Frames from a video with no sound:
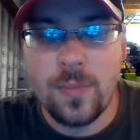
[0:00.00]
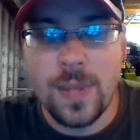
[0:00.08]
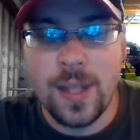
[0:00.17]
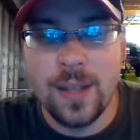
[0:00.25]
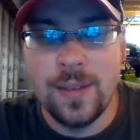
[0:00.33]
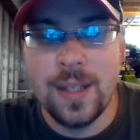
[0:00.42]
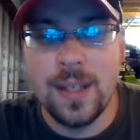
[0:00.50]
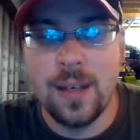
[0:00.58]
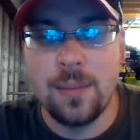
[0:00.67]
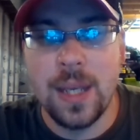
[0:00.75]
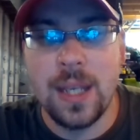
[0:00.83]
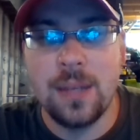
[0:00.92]
the
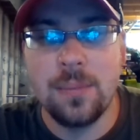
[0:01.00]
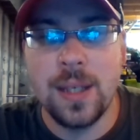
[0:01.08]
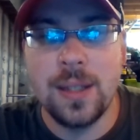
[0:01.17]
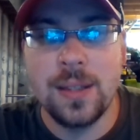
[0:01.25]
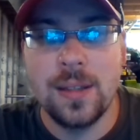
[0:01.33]
paint pens